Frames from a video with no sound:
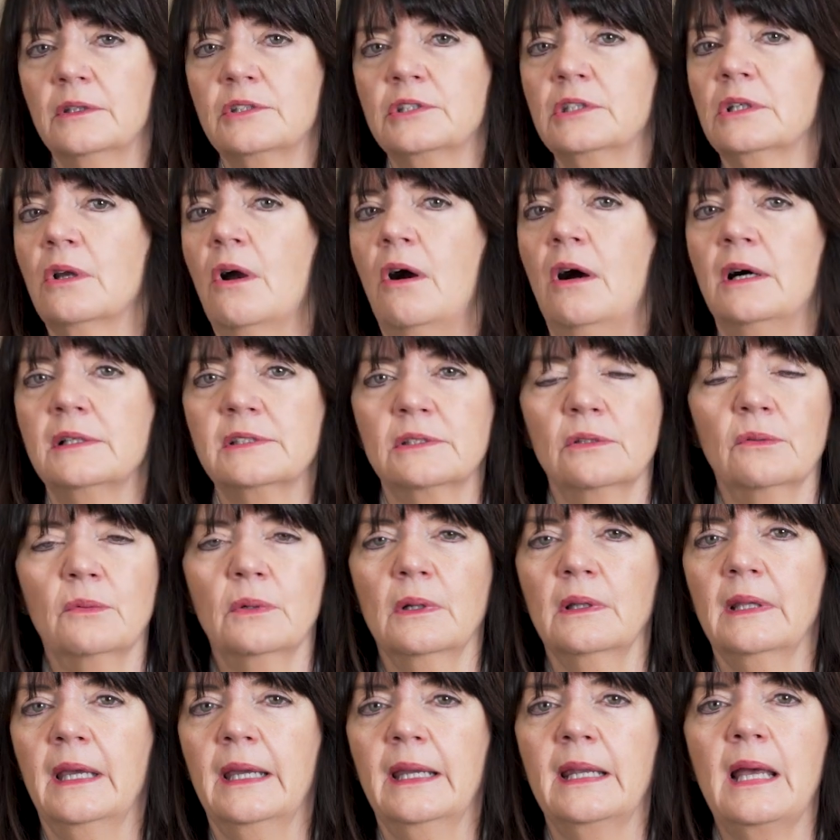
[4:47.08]
she also
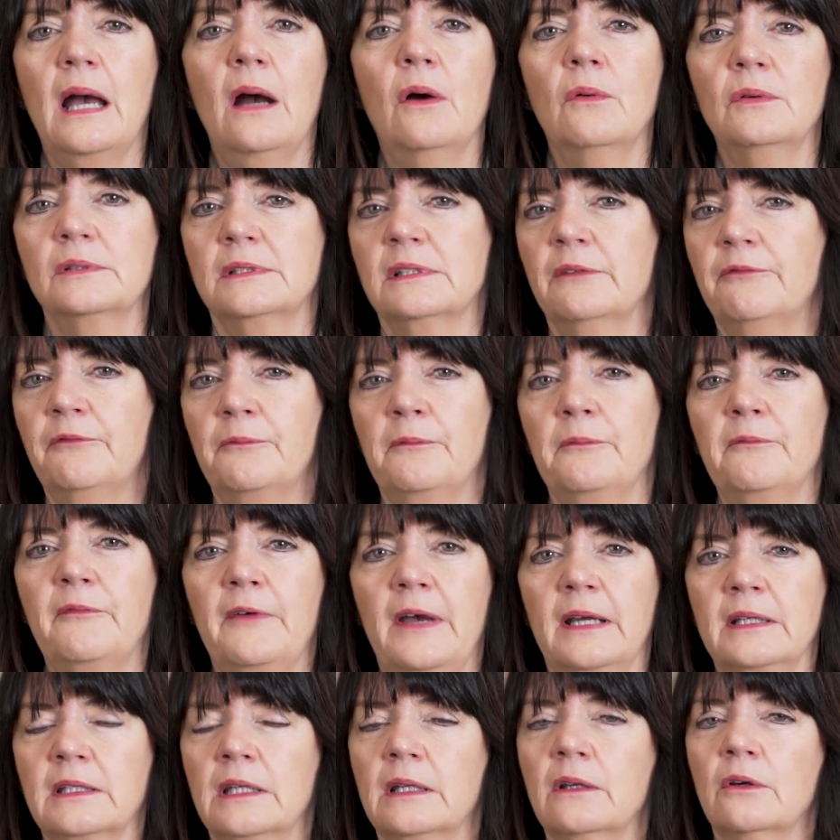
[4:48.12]
relayed how it was
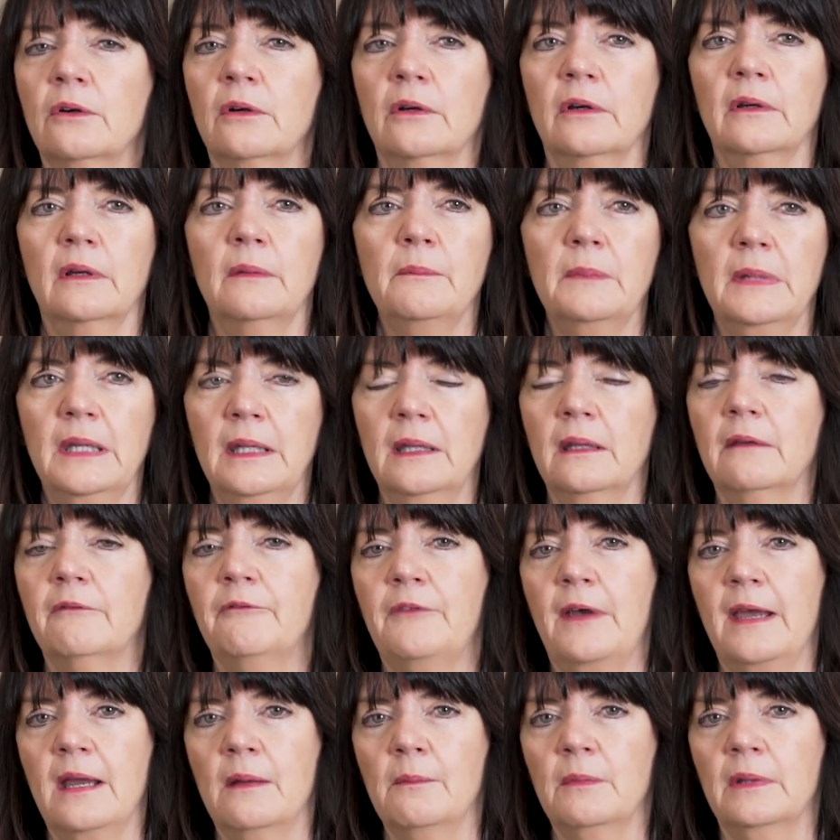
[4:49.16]
affecting her immediate
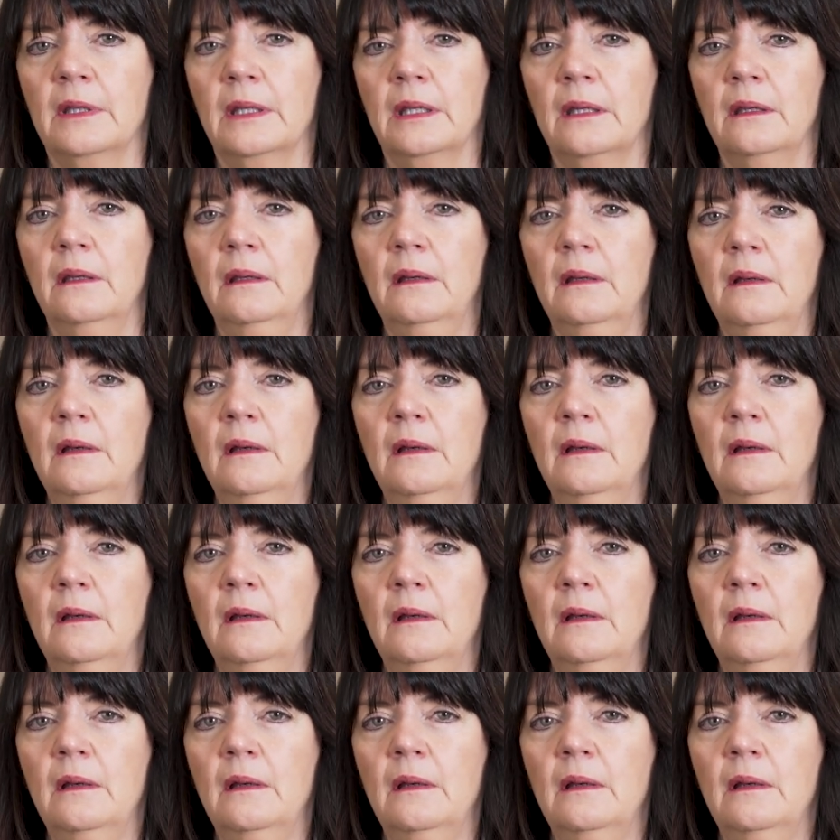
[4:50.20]
family.